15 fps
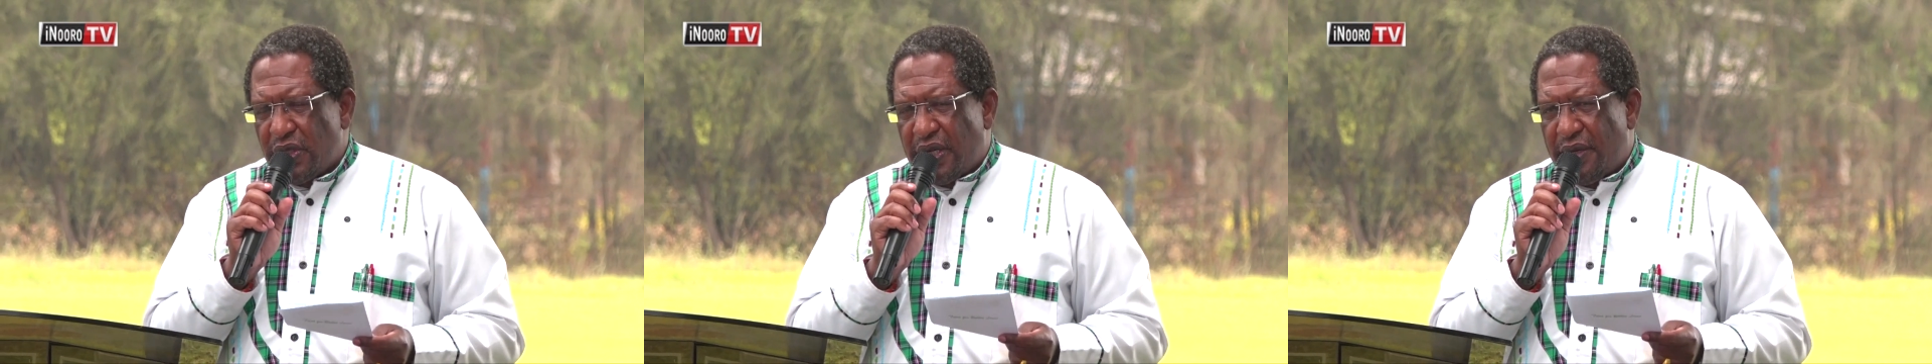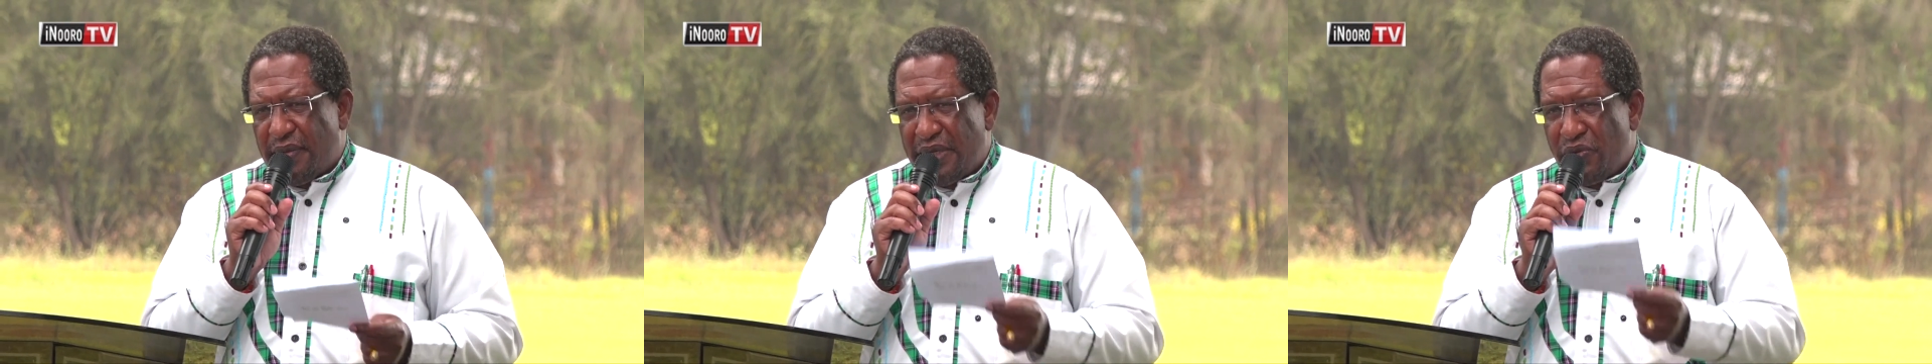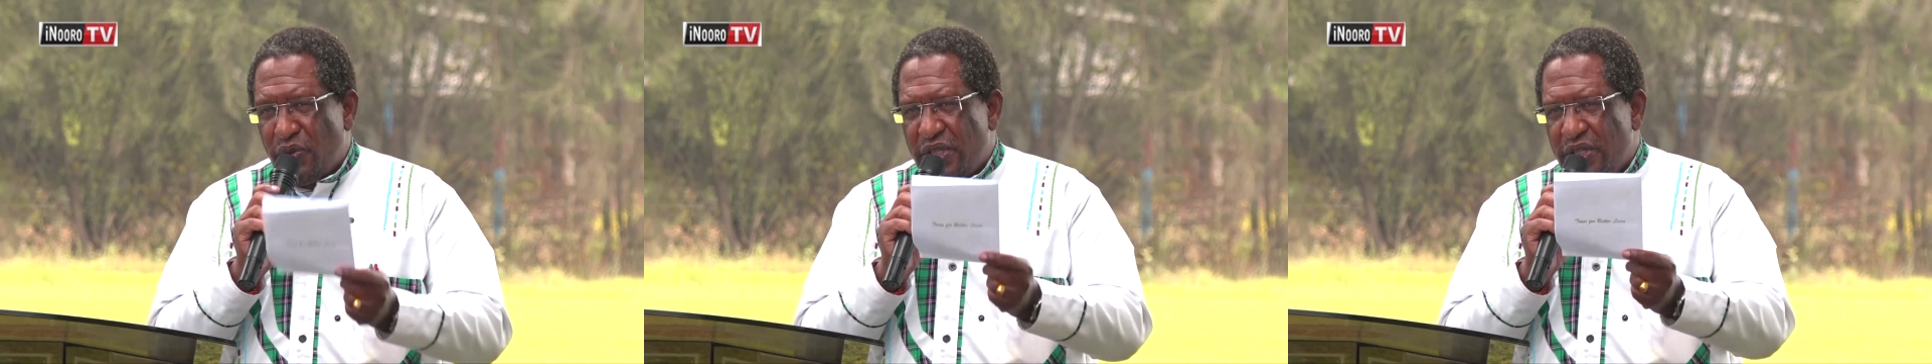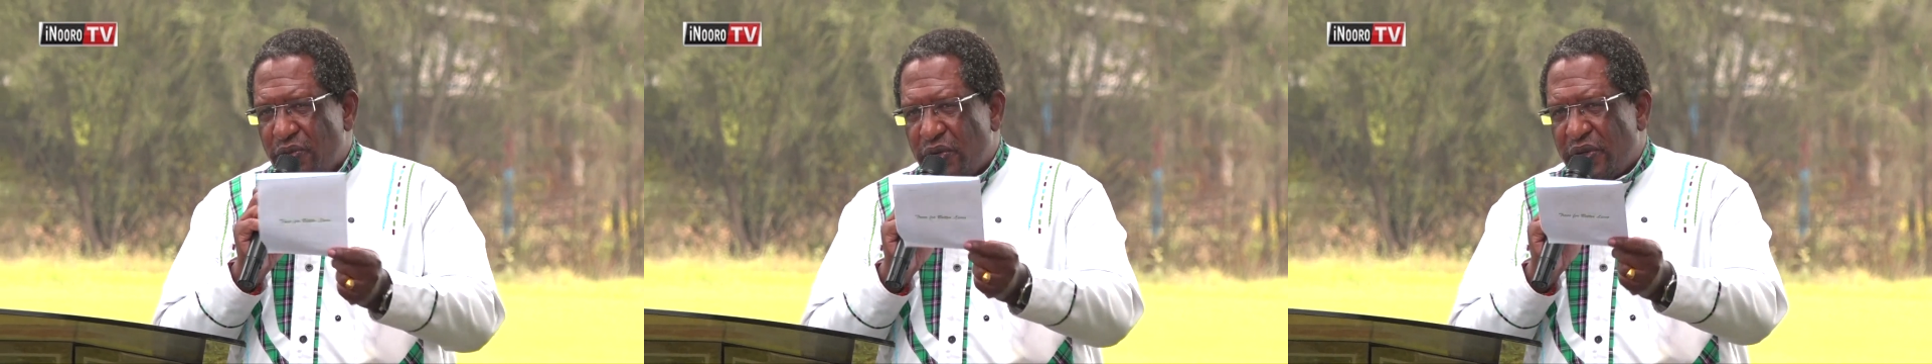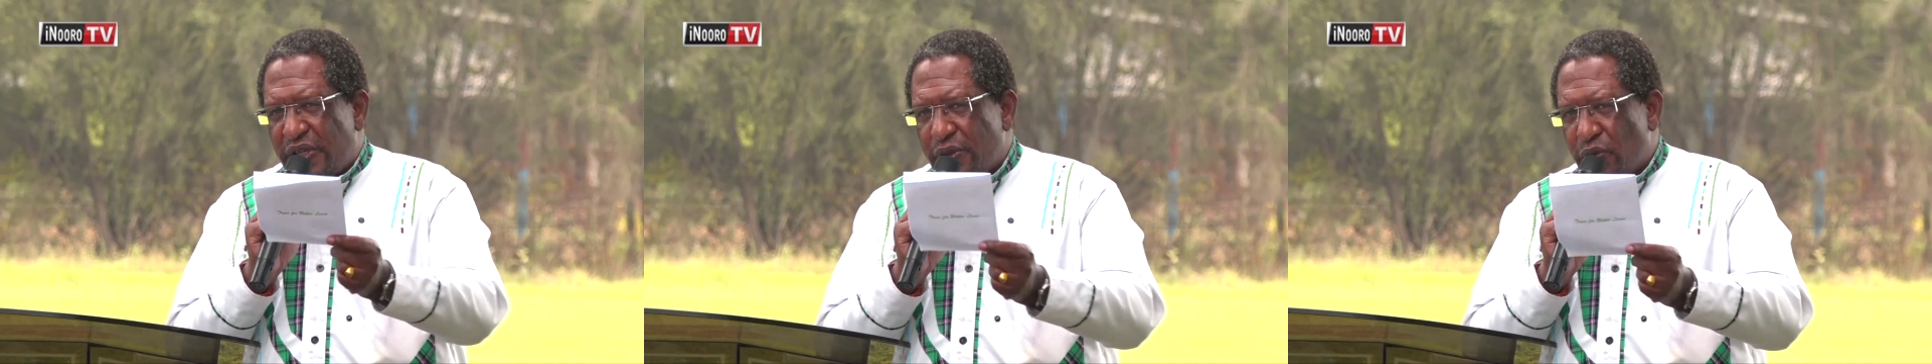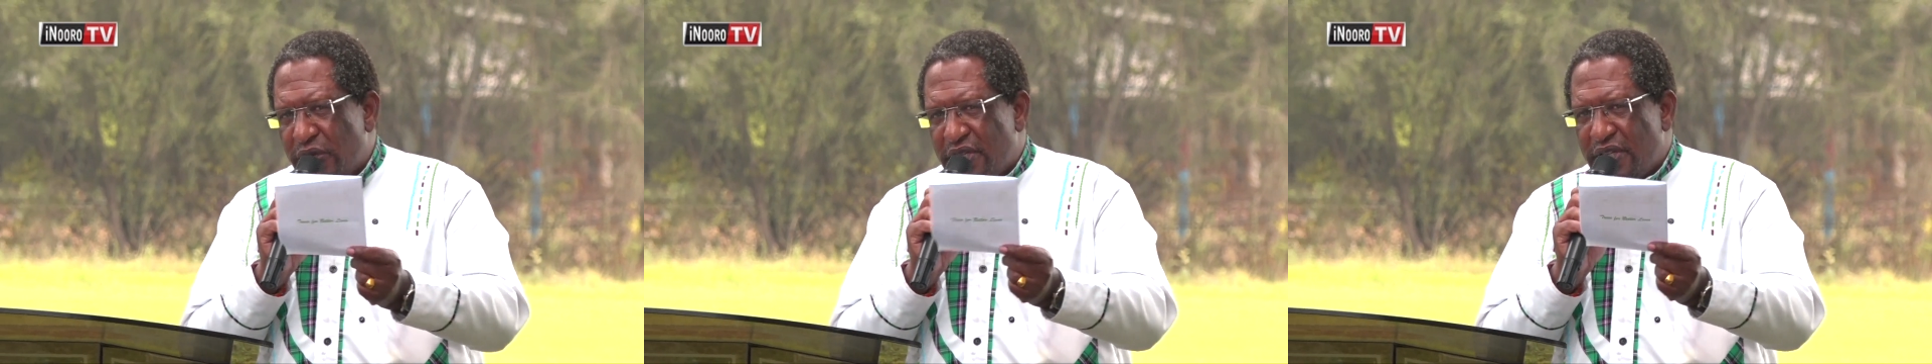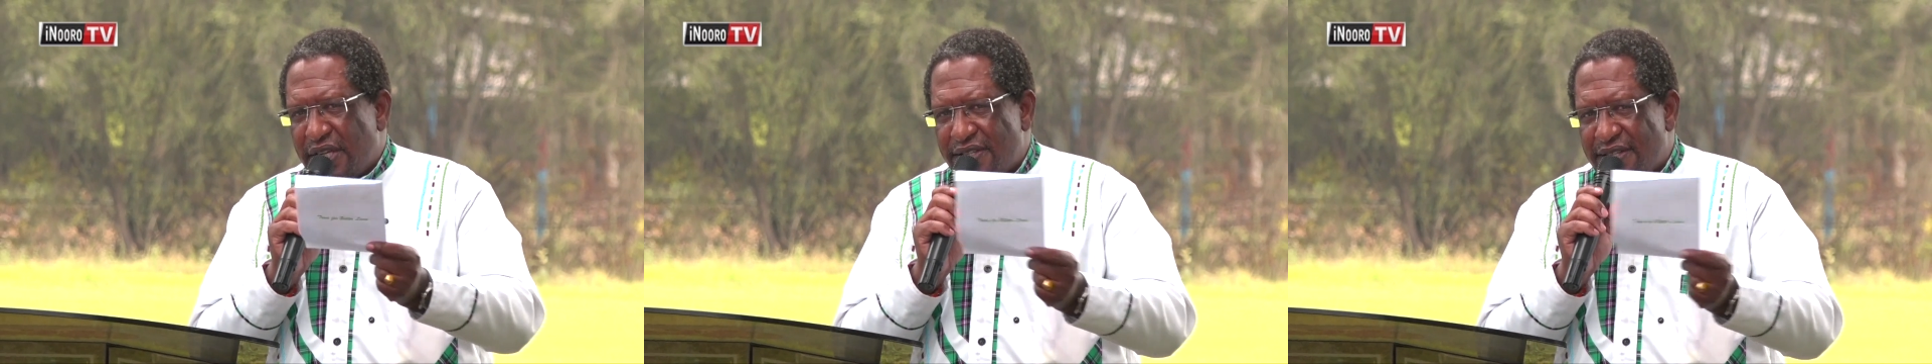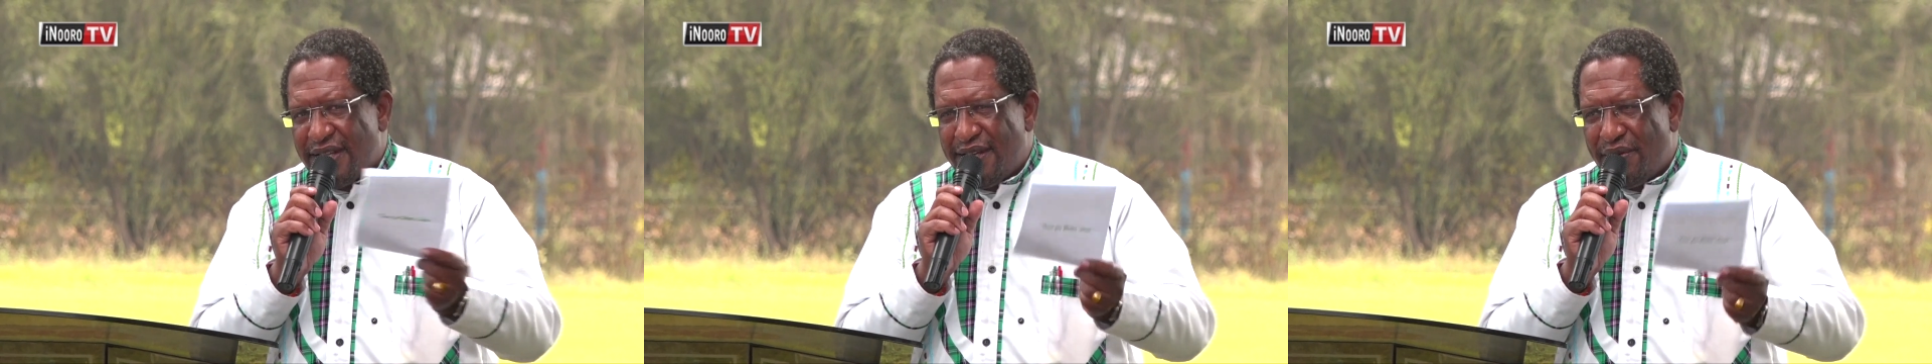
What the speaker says: and we witnessed the